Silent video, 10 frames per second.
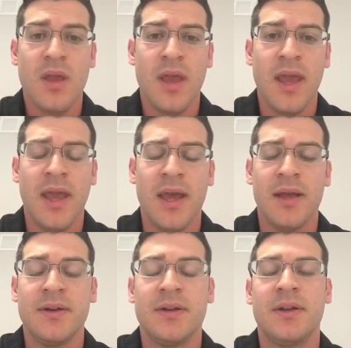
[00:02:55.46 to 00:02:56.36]

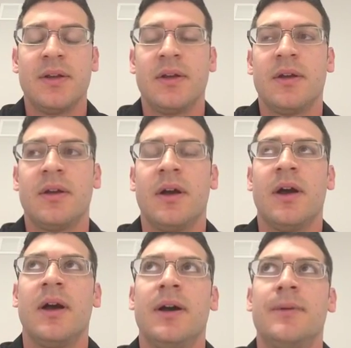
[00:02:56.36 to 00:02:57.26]
and
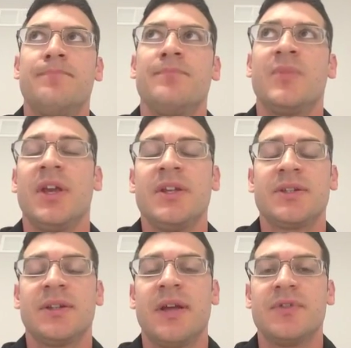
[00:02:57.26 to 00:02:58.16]
um, the
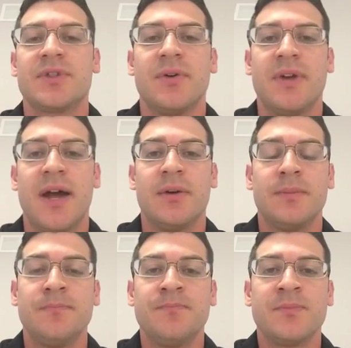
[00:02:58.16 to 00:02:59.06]
insulin levels go down,
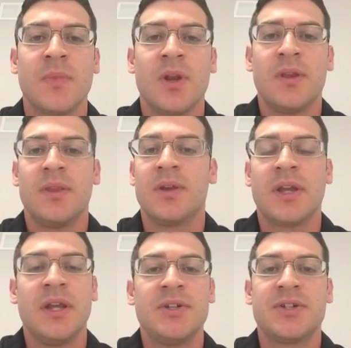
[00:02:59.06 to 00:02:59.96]
their
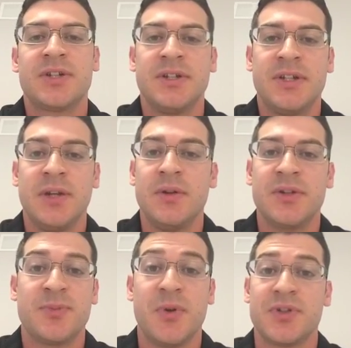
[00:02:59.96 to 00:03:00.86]
kidneys just continue to
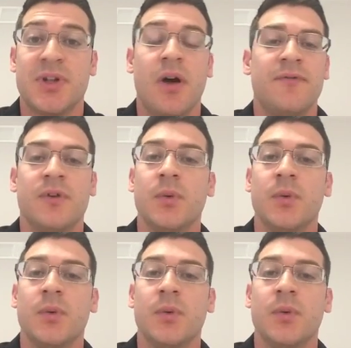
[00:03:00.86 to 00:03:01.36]
spill salt for